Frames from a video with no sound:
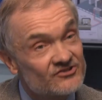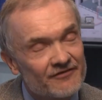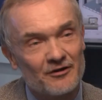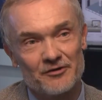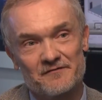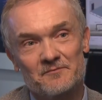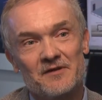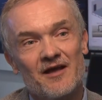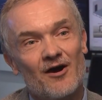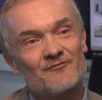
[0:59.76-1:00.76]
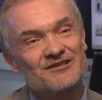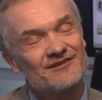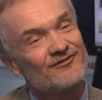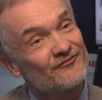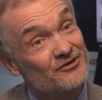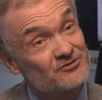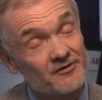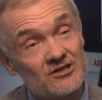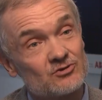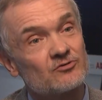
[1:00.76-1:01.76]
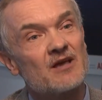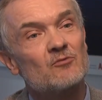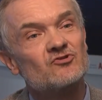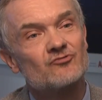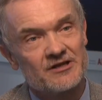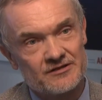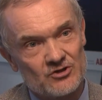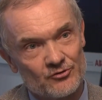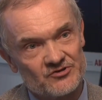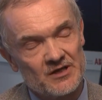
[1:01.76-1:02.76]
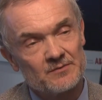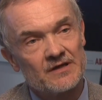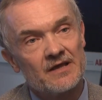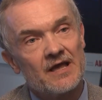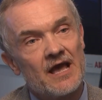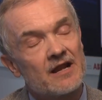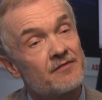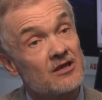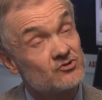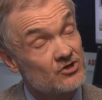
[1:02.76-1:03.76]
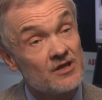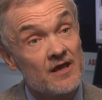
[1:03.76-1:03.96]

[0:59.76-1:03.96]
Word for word: several of them. Obviously, the first one is to demonstrate this concept. And I think G